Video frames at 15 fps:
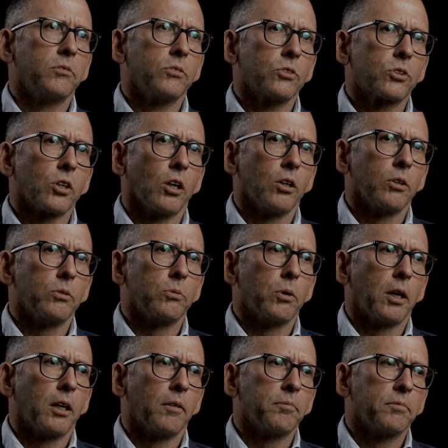
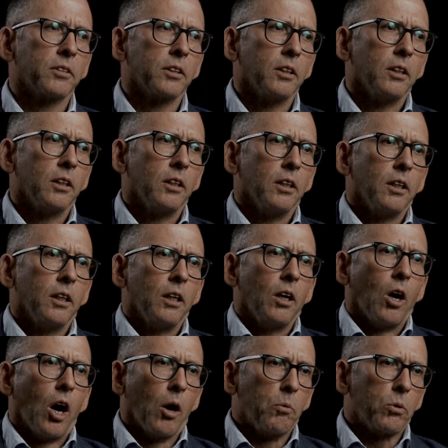So
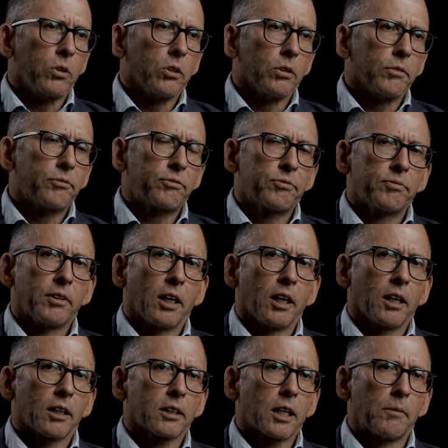I wouldn't
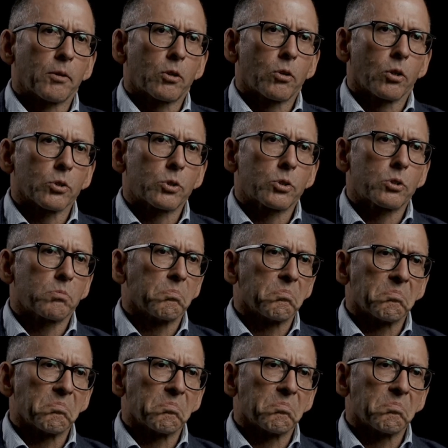have come across